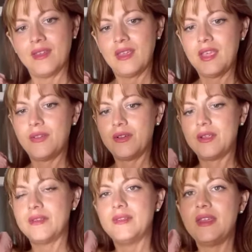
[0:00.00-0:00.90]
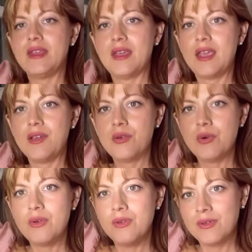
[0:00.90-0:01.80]
And there is the
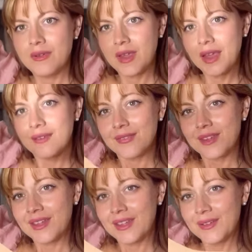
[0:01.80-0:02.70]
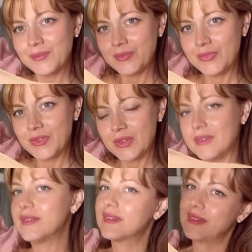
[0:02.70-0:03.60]
ankle and
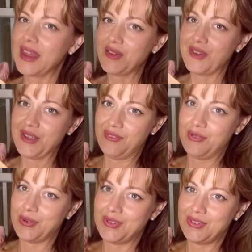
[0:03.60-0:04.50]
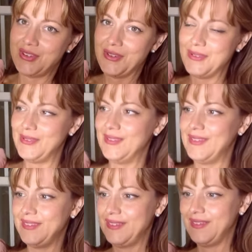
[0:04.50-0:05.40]
the slight reinforced toe.
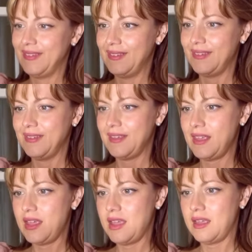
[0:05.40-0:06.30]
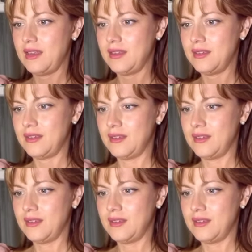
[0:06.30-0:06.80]
And